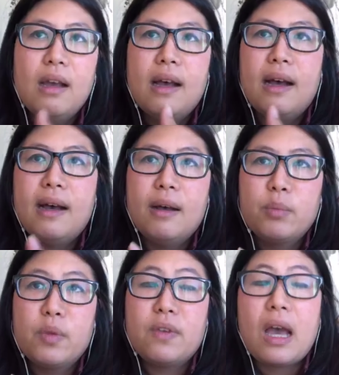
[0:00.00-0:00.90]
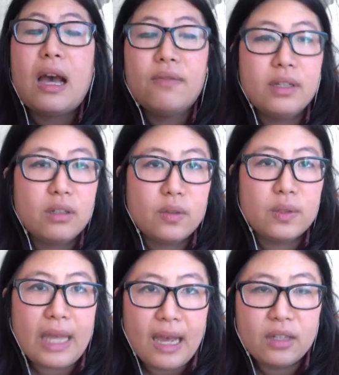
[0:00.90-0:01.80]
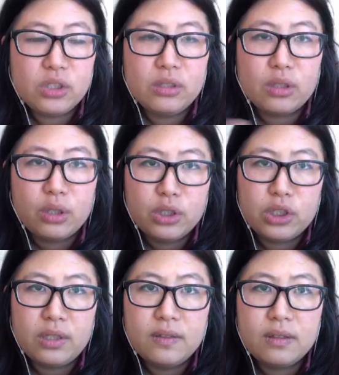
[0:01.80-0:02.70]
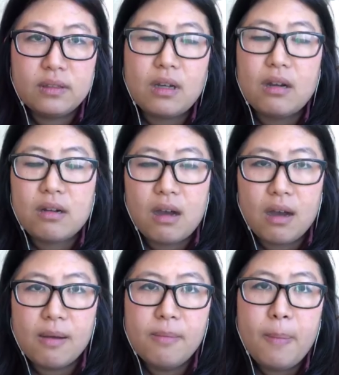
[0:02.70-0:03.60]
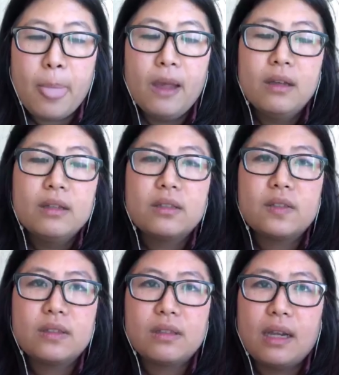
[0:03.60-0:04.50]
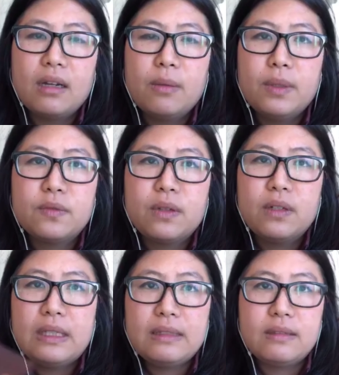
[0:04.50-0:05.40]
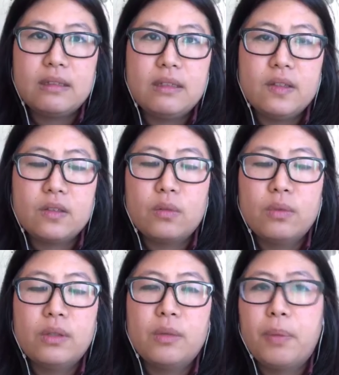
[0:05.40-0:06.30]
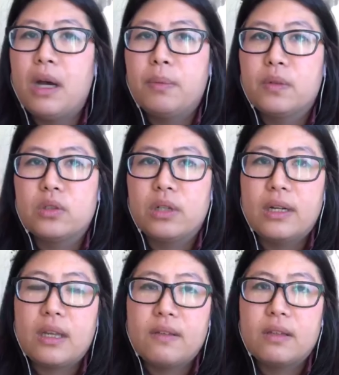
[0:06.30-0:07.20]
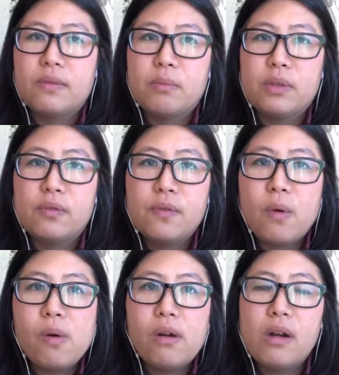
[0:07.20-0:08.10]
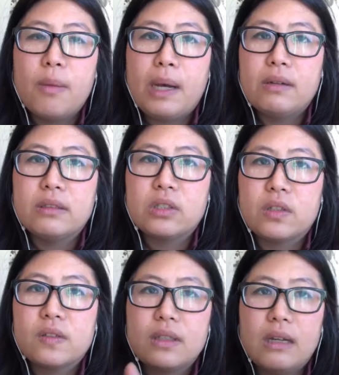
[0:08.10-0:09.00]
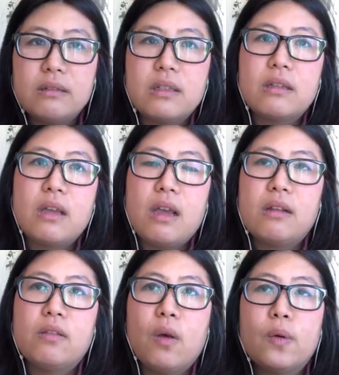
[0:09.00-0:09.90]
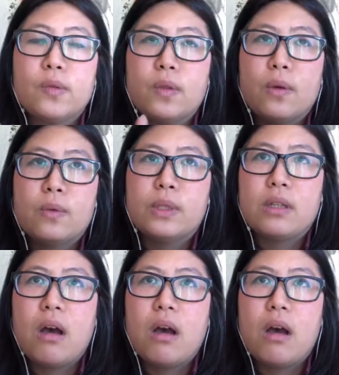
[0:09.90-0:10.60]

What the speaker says: if you haven't, go to cashandthecushions.com. Just to sign up. It's very easy. It's a really popular training I've given before about interior styling, and then also we talk